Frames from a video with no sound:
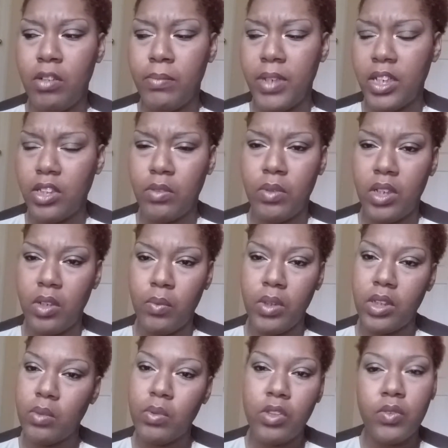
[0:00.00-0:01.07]
I'm like 20
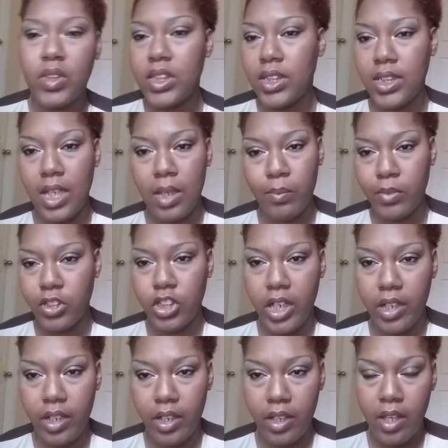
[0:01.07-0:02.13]
weeks, which was the same with
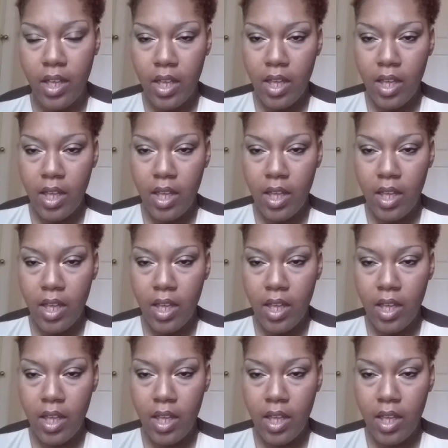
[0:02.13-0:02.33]
JD.